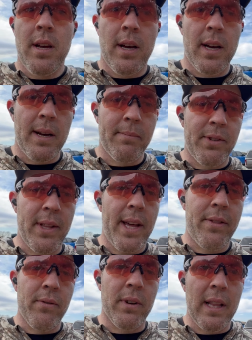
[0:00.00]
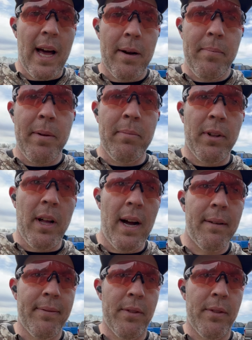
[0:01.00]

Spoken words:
So that threw a lot of people off.